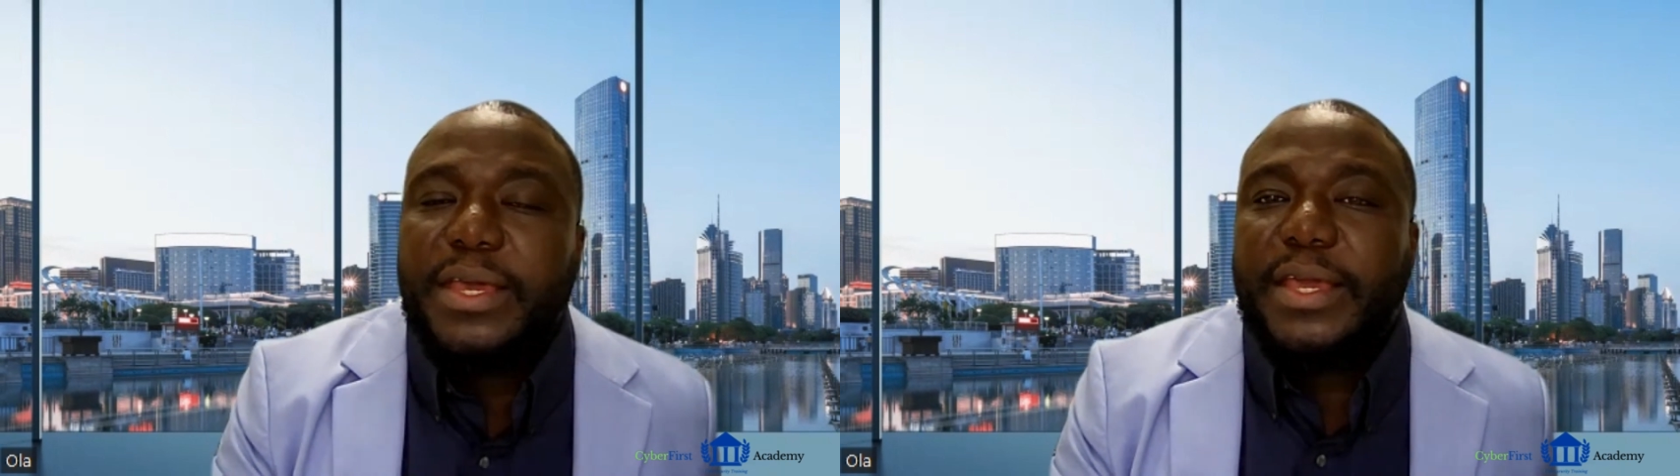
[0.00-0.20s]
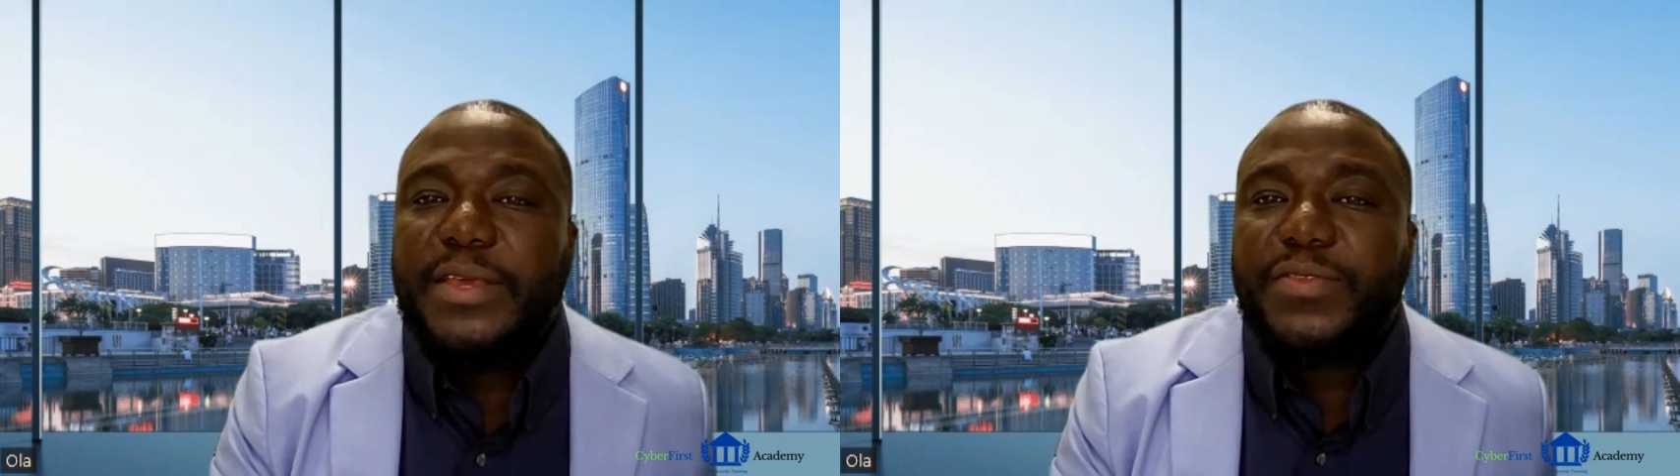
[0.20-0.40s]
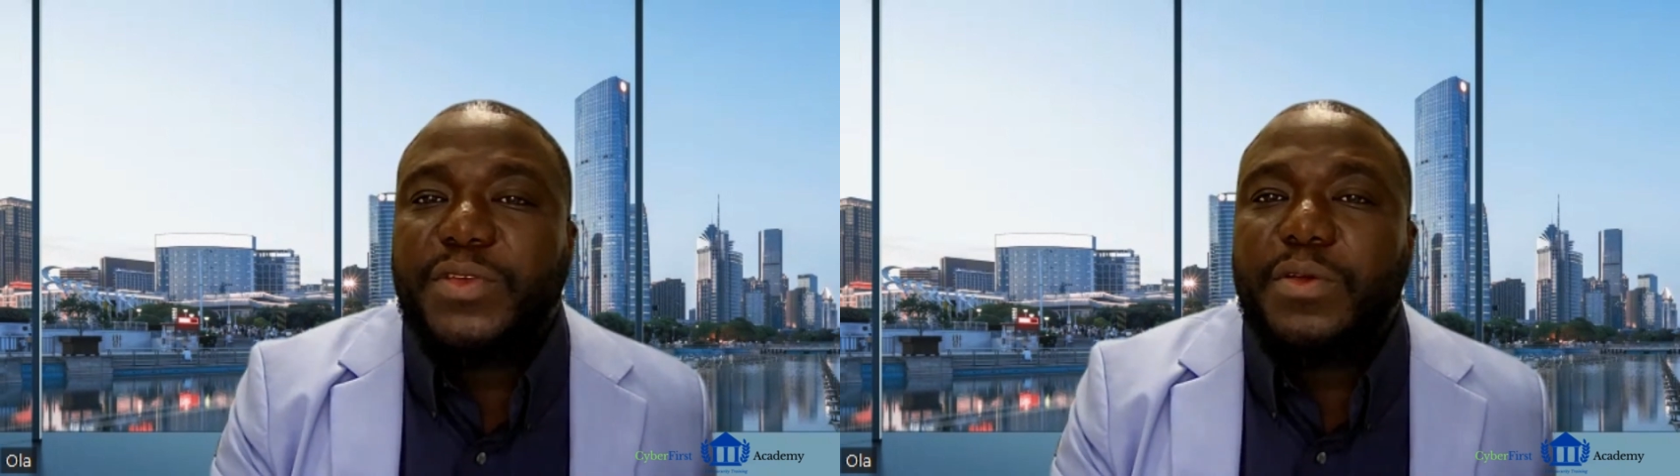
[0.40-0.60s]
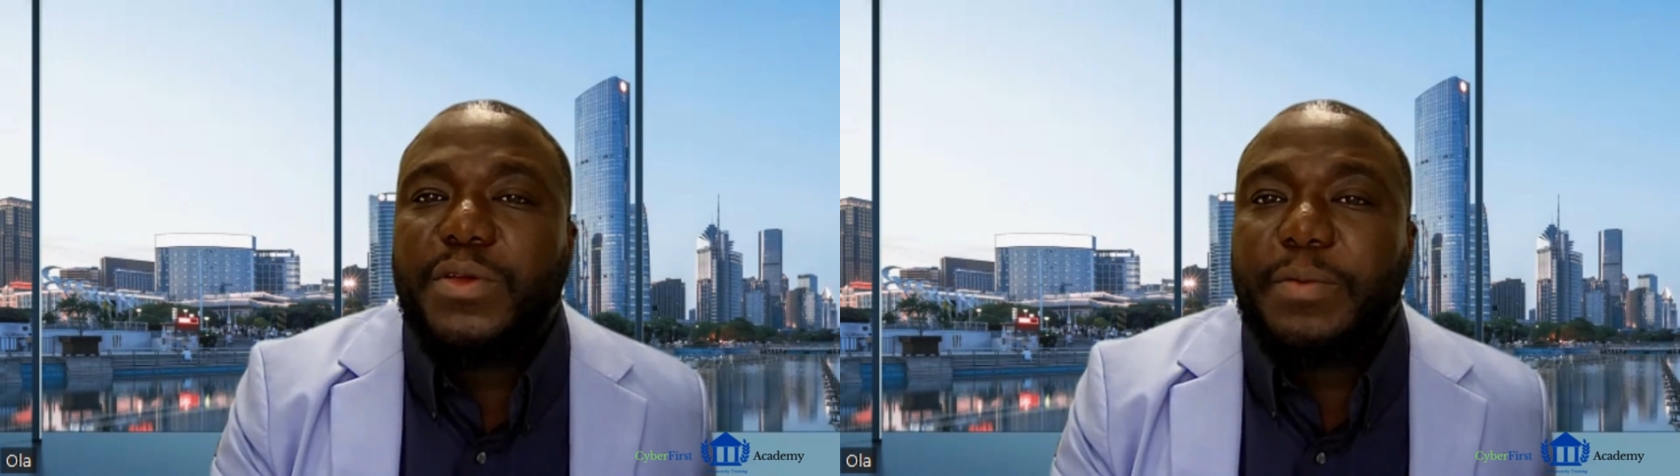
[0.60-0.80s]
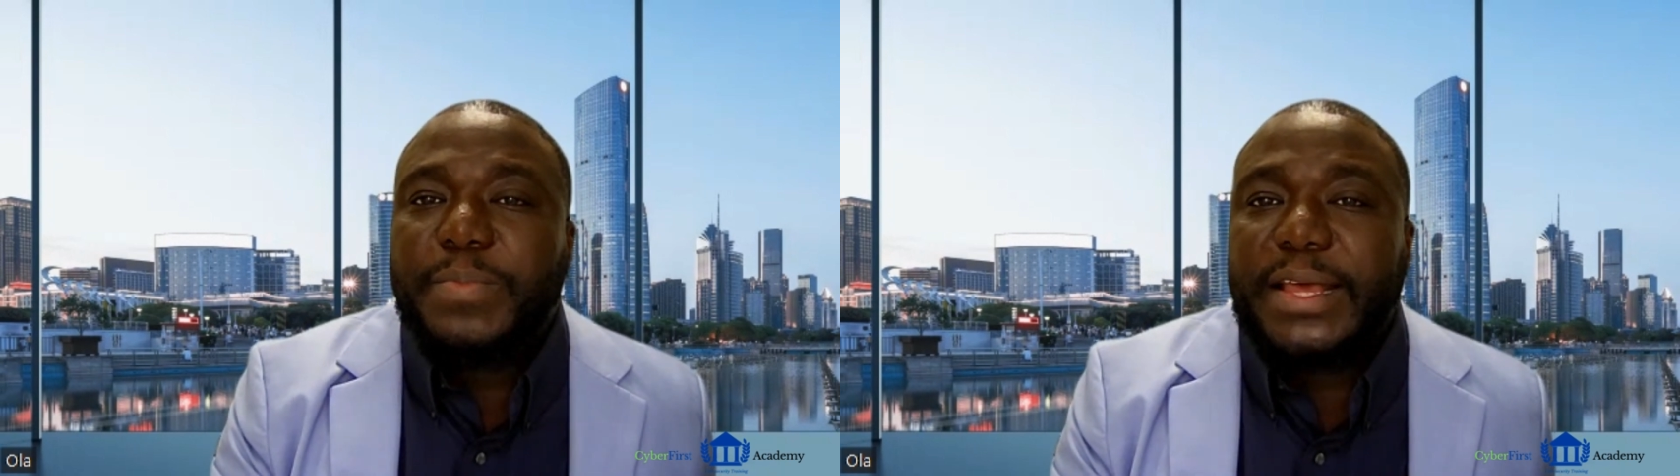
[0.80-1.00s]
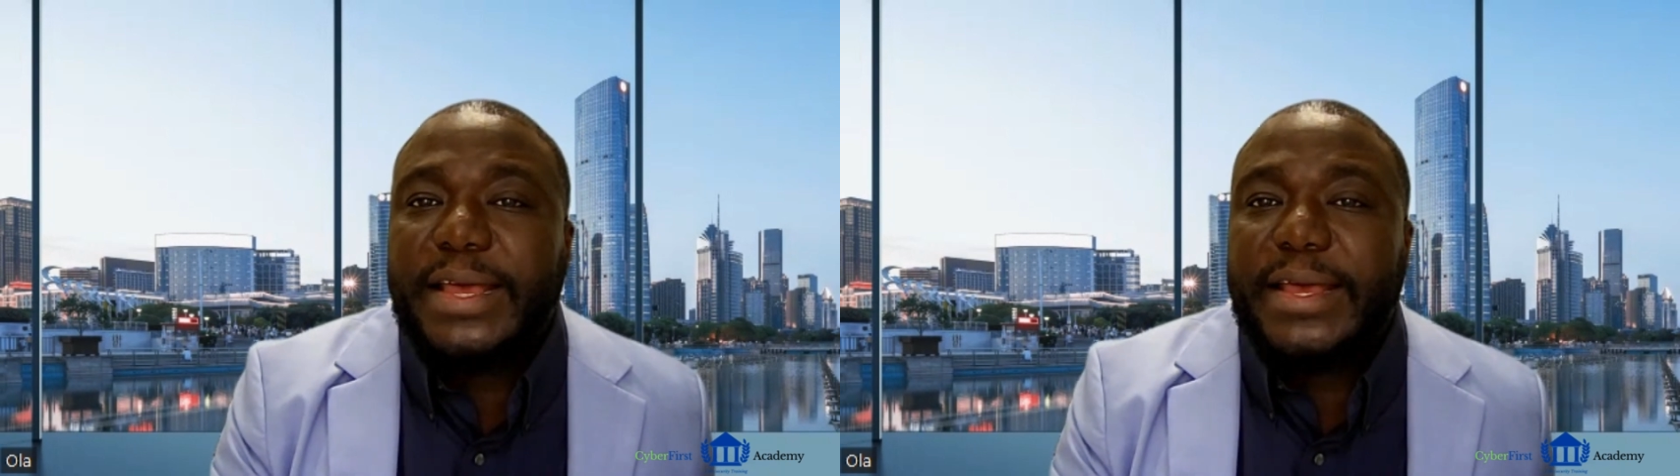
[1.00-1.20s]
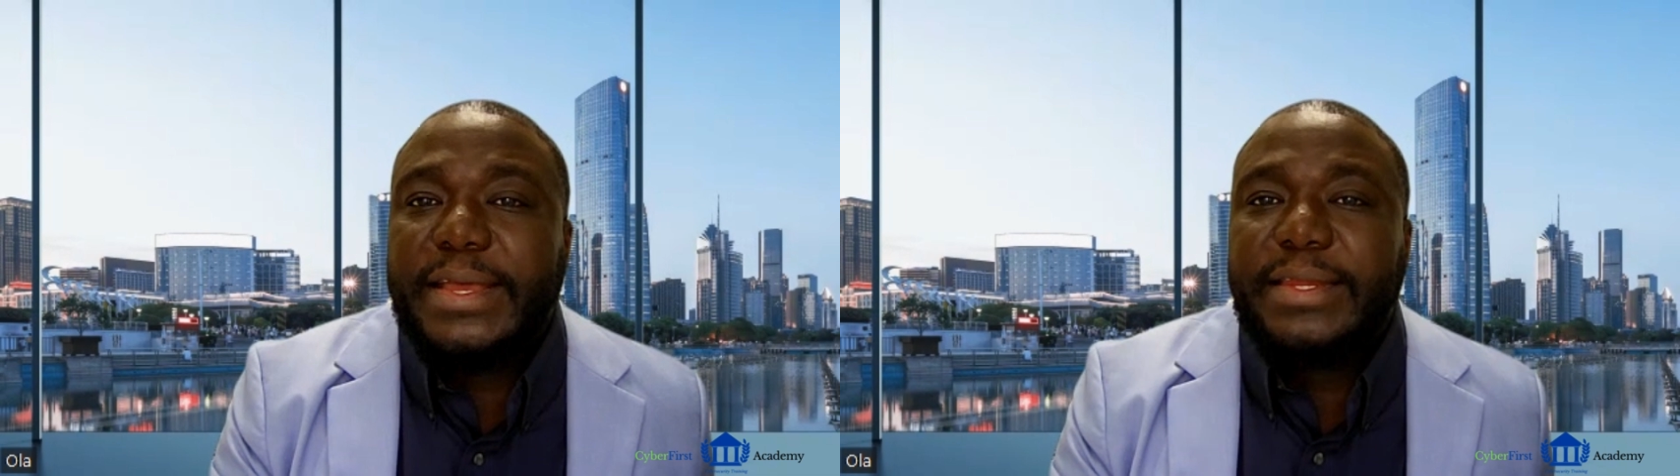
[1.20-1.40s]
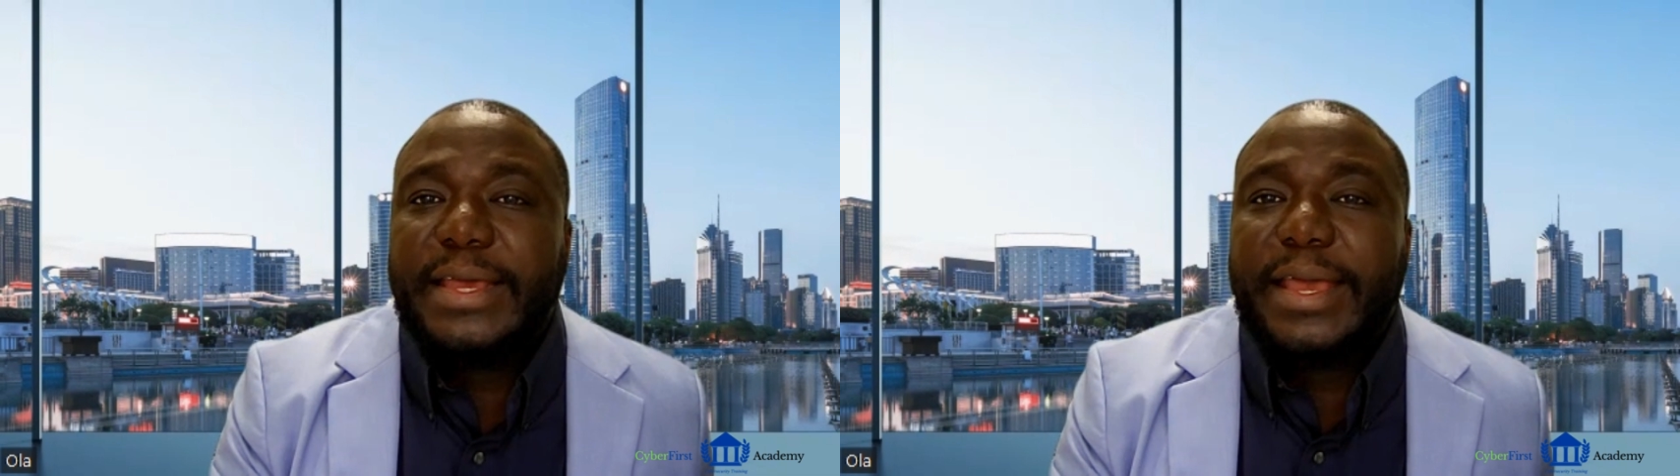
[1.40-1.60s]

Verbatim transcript: a security plan